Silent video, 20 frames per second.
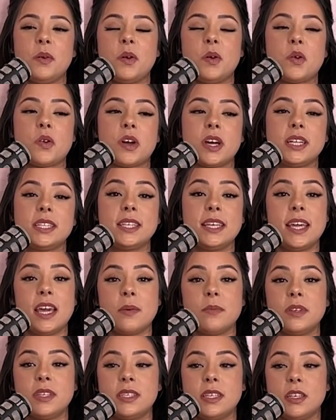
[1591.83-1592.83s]
or
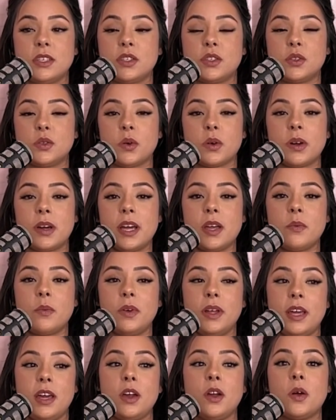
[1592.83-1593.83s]
DM us a story and
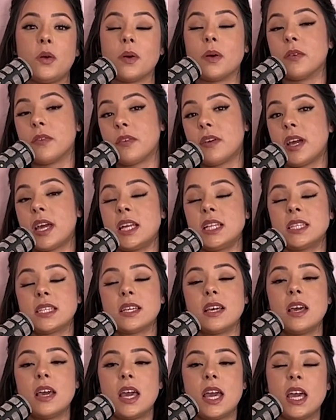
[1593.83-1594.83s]
we can go over it.
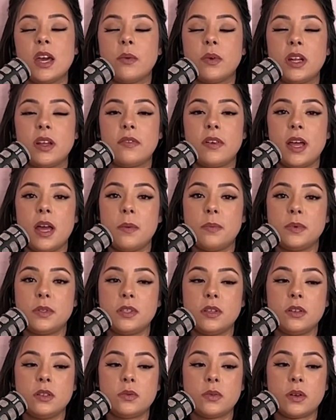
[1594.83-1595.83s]
And whatever
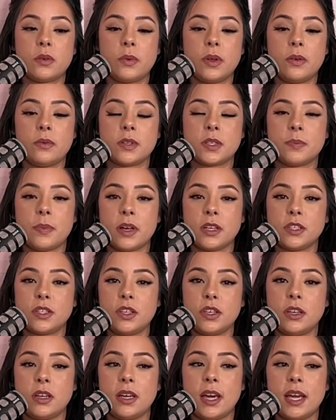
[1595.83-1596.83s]
episodes where we respond
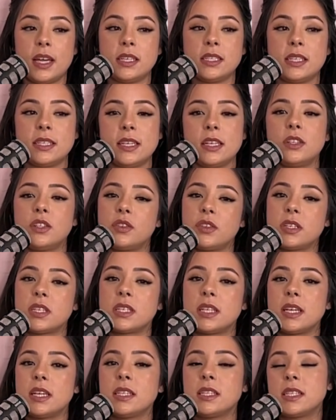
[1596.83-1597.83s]
to your guys'
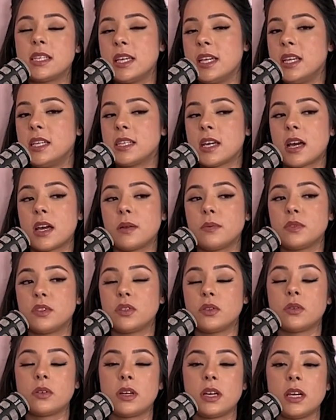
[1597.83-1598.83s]
interesting tea time
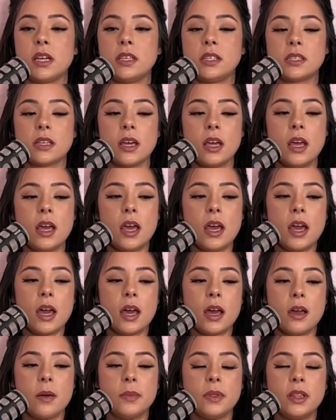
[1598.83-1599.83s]
stories.
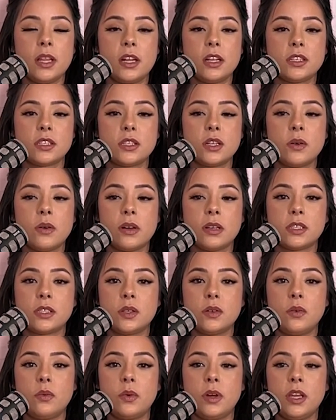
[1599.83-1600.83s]
Let us know
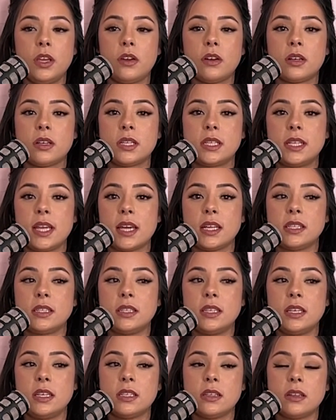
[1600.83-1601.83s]
also what your
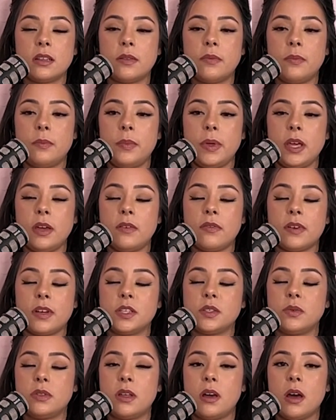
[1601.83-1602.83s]
stance is on being
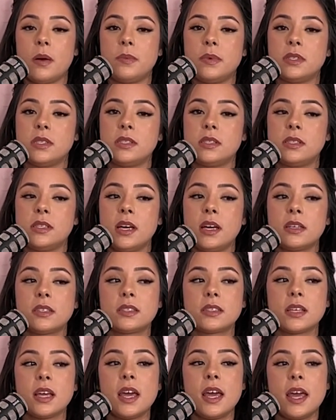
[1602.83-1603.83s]
friends with the opposite
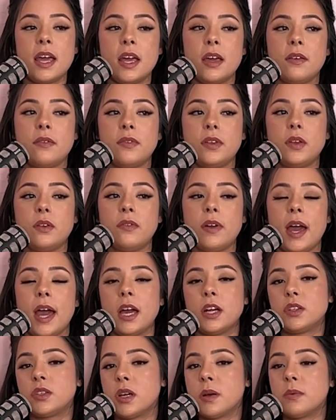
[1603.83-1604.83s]
sex. Yeah. If you've
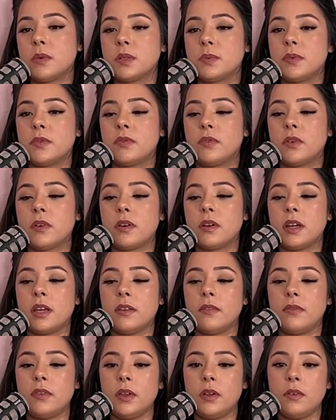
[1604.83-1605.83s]
had troubles before,
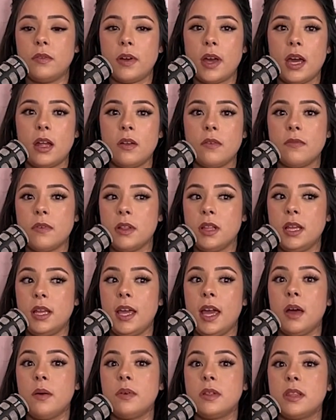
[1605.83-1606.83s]
if you've had a falling
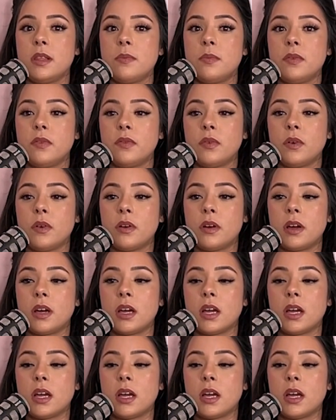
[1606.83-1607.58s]
out with it before.